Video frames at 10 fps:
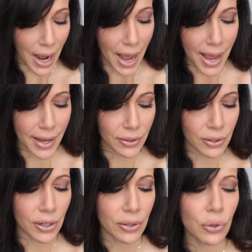
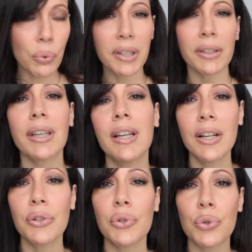And just quickly
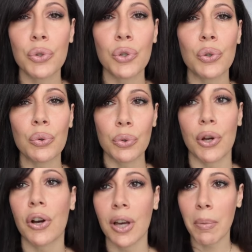to
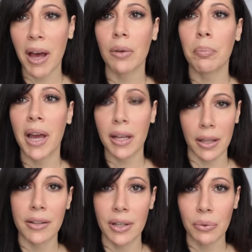talk about my
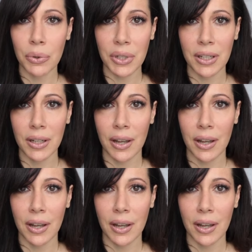cleansing routine,